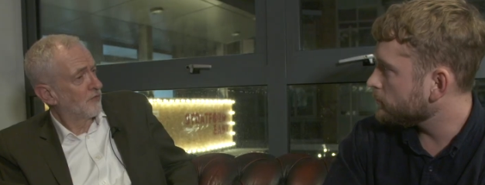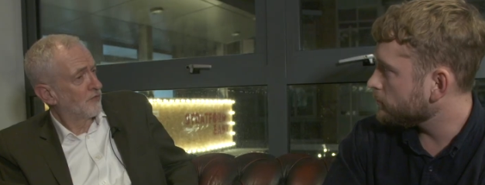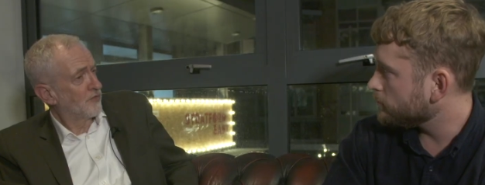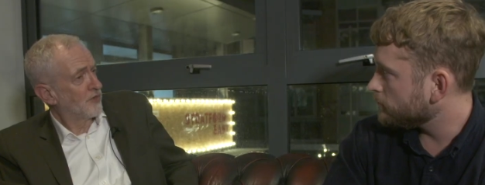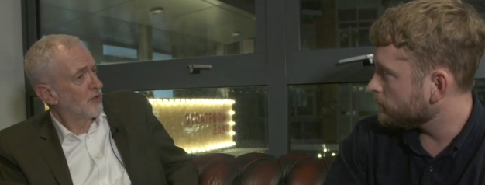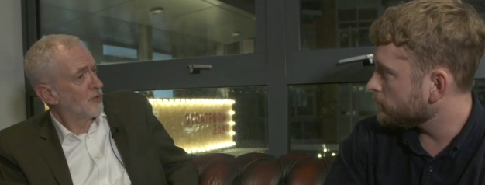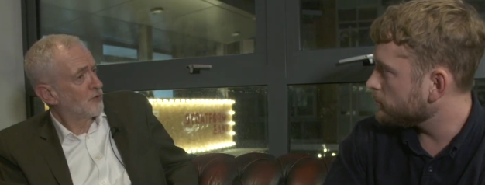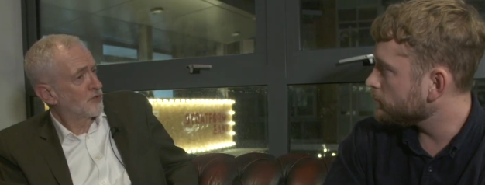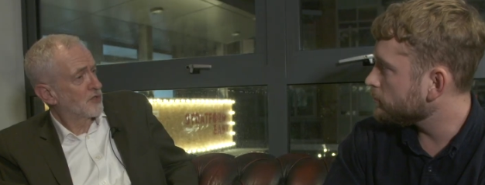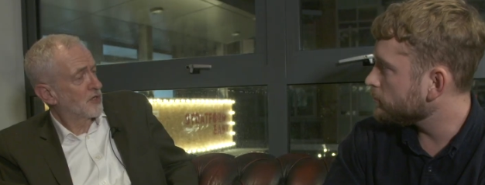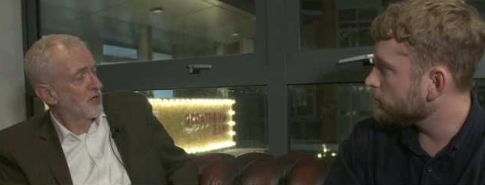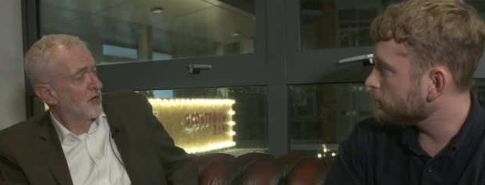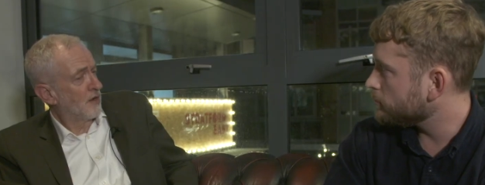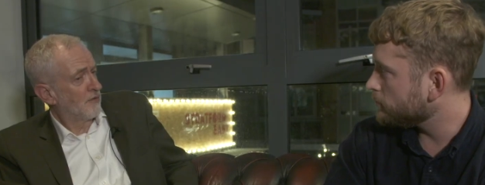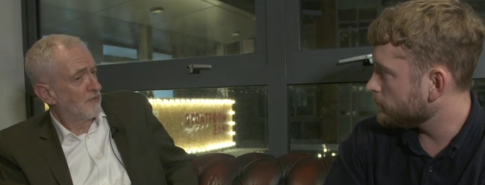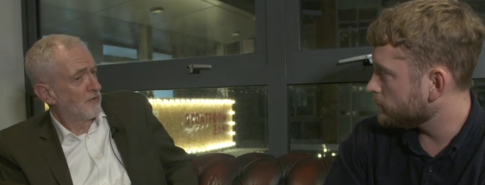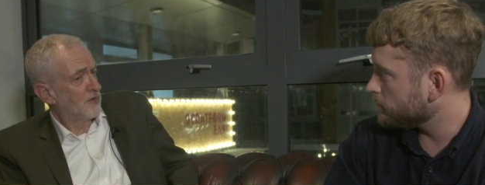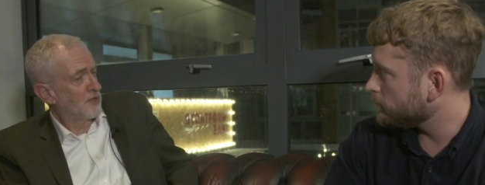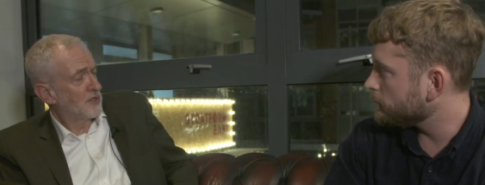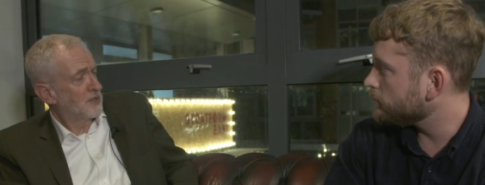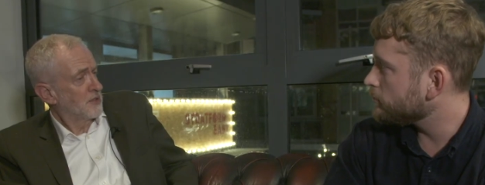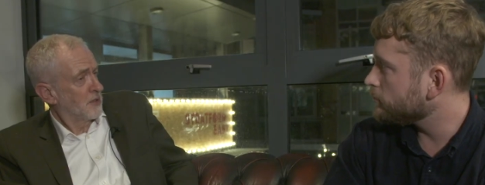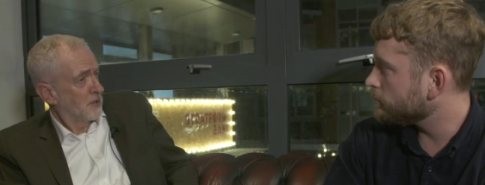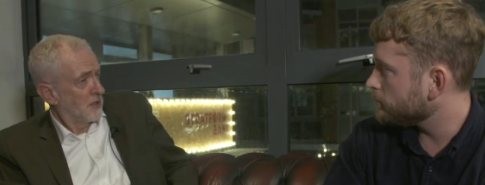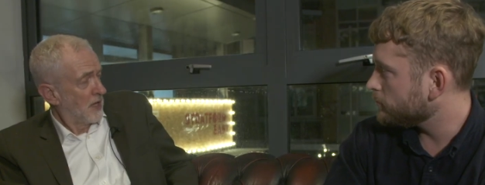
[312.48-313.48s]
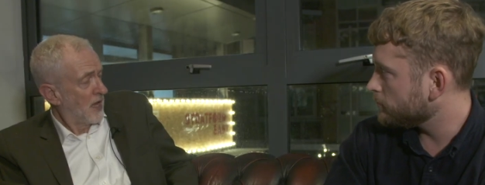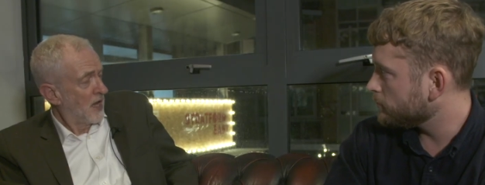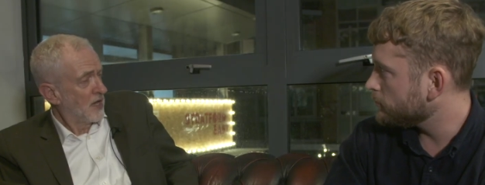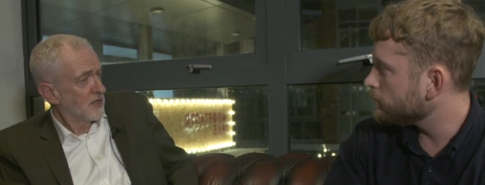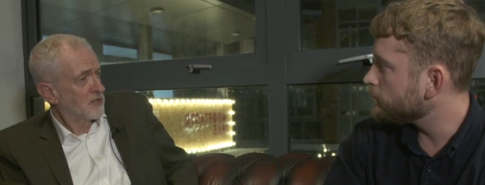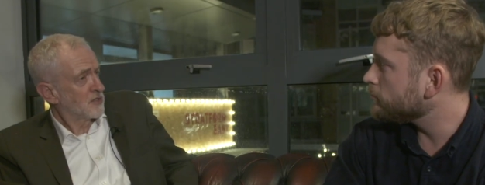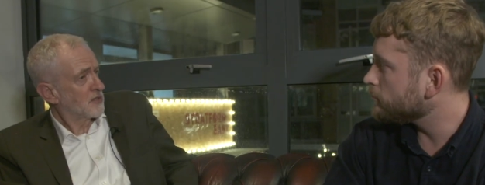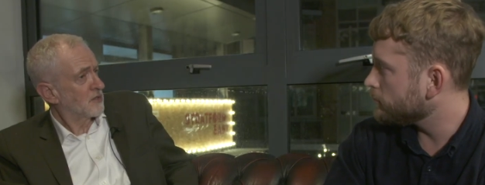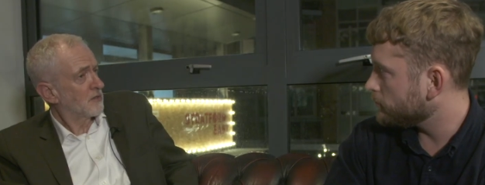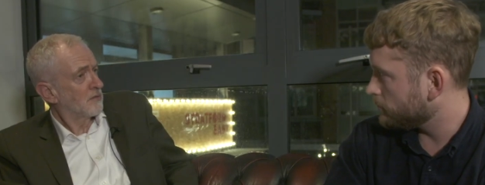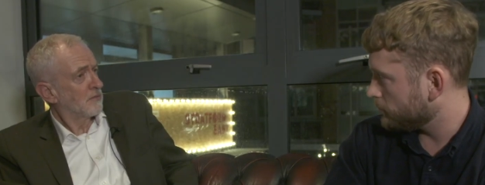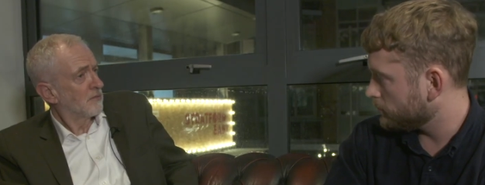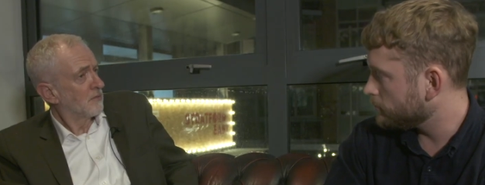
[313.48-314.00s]
Speaker 1: of news coverage?
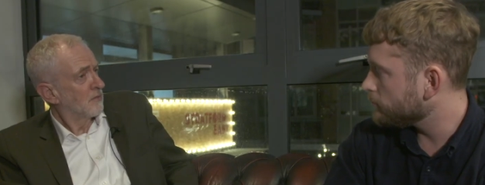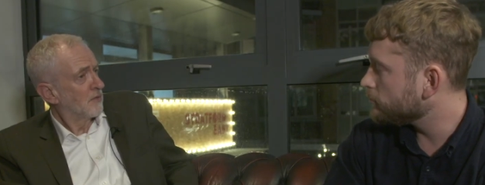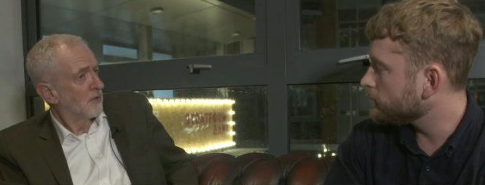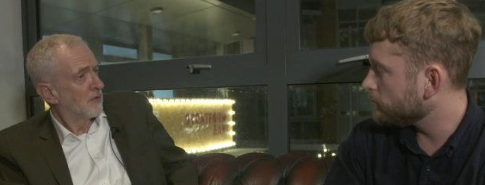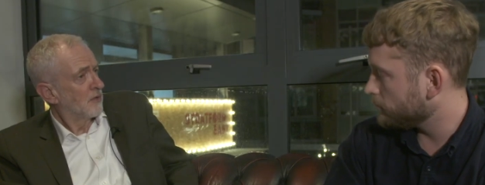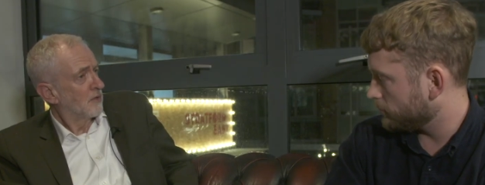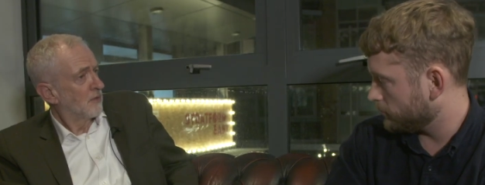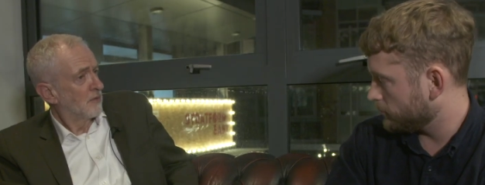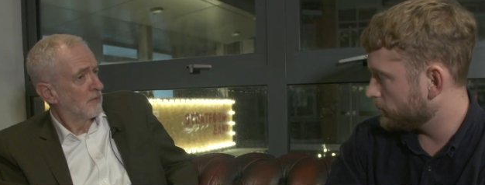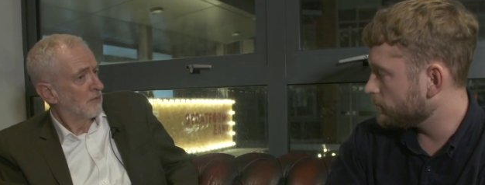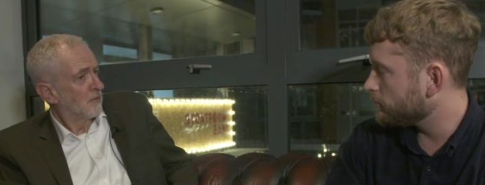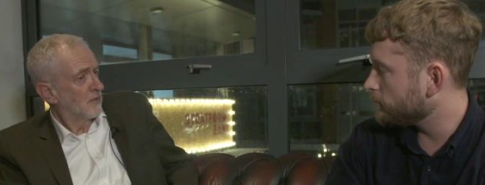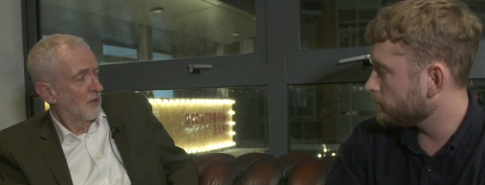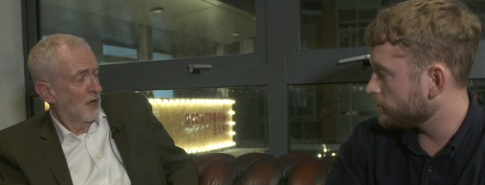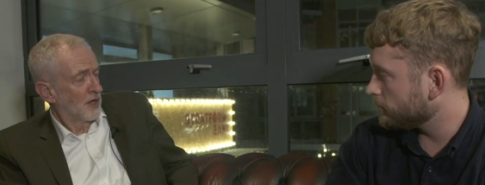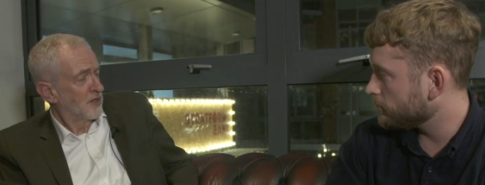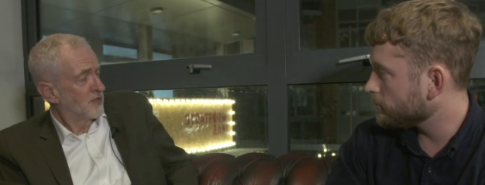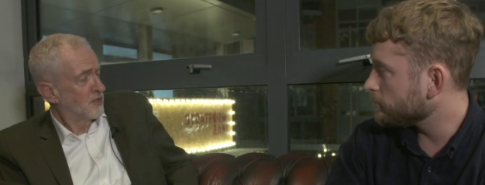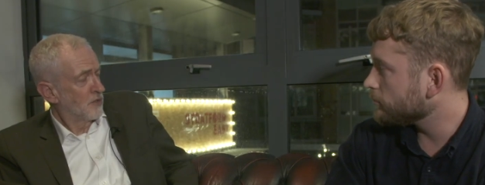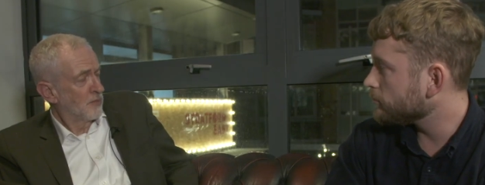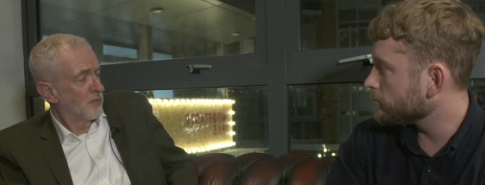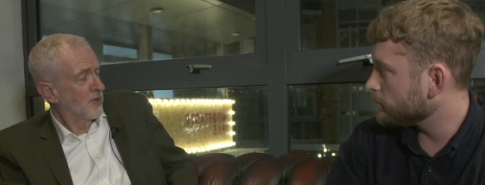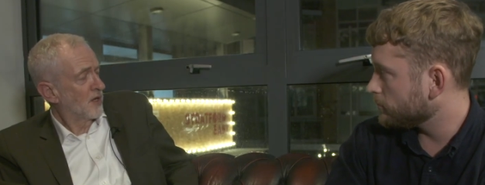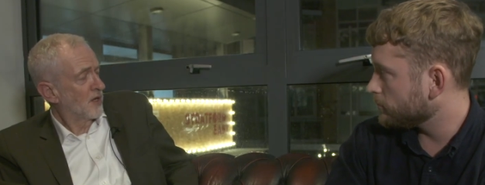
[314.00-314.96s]
Yes. I do